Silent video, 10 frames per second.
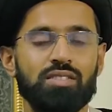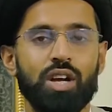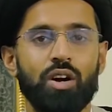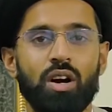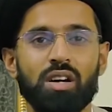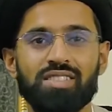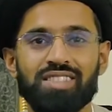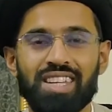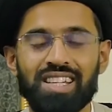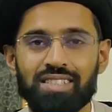there are
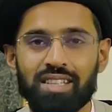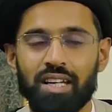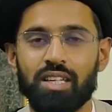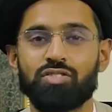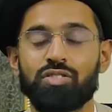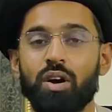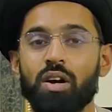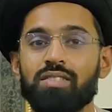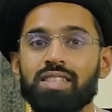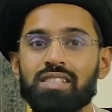6 conditions, there
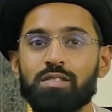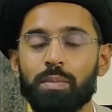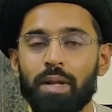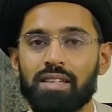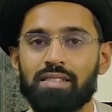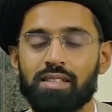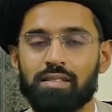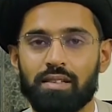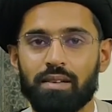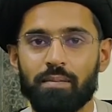are 6
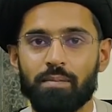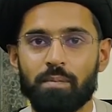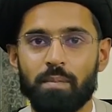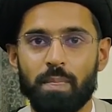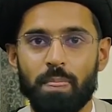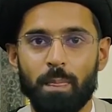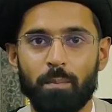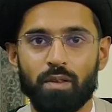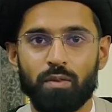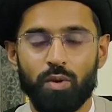places.
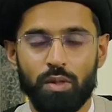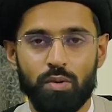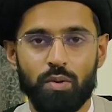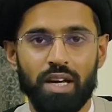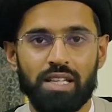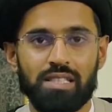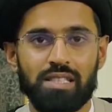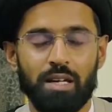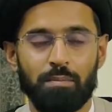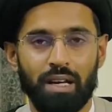Wudu
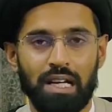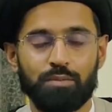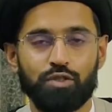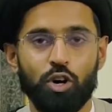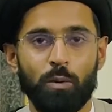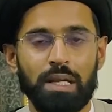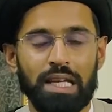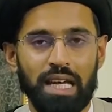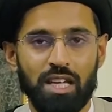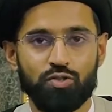it becomes
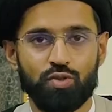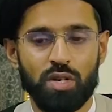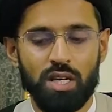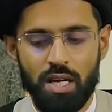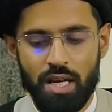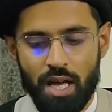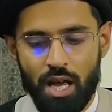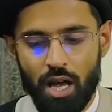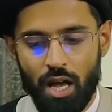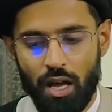obligatory
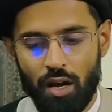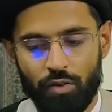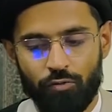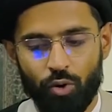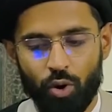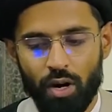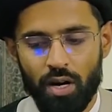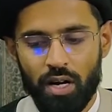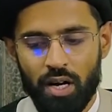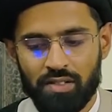
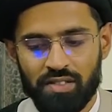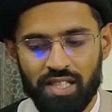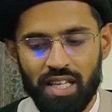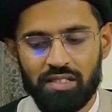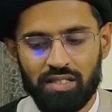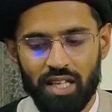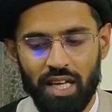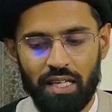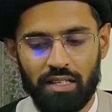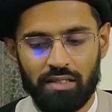for 6
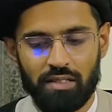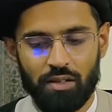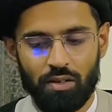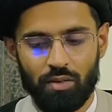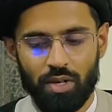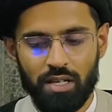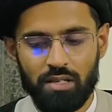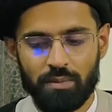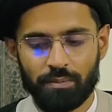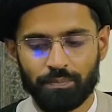things,
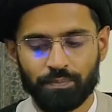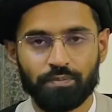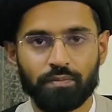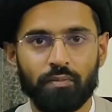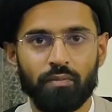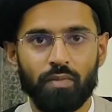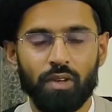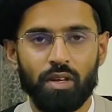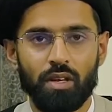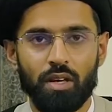alright?
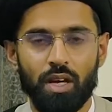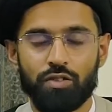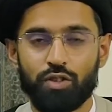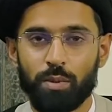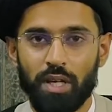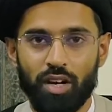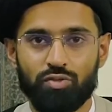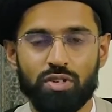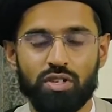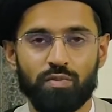It's
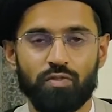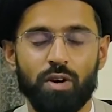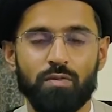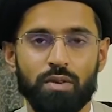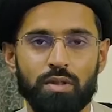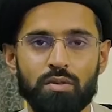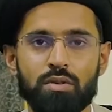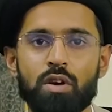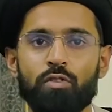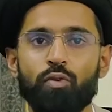obligatory to perform wudu
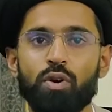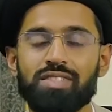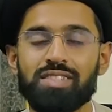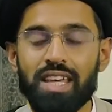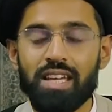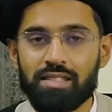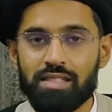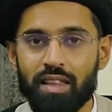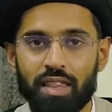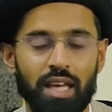for 6
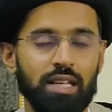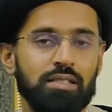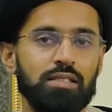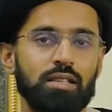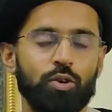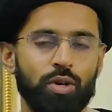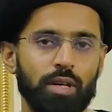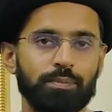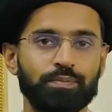things. Okay.